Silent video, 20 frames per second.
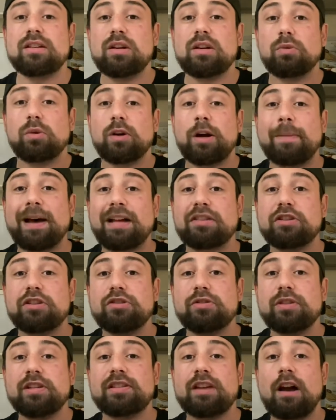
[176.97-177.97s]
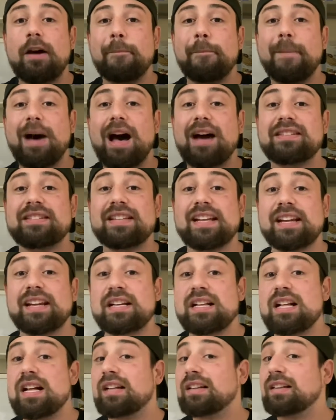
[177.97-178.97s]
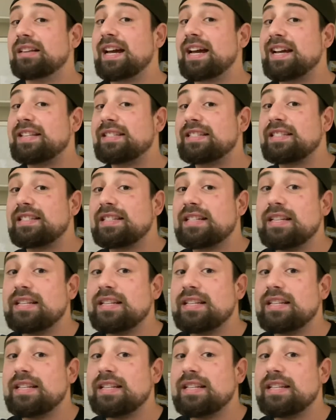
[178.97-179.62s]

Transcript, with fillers: We're about to do this unboxing. Let's